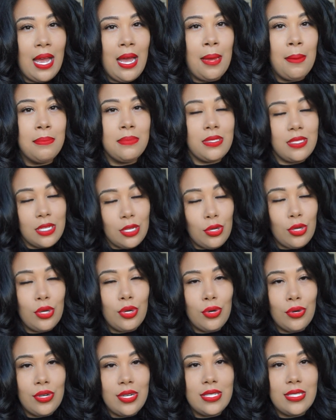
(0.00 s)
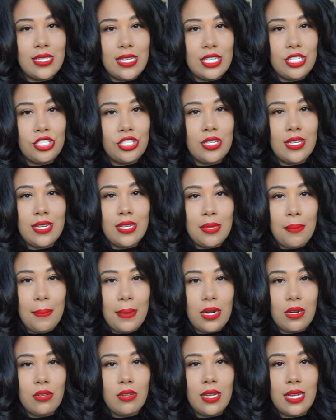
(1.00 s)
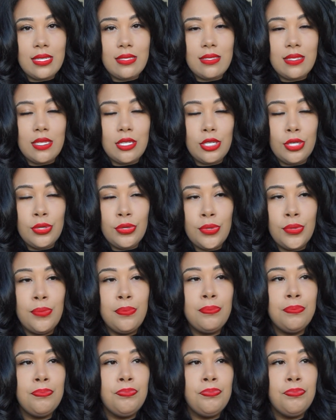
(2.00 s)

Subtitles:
I'm still on orientation in the medical ICU.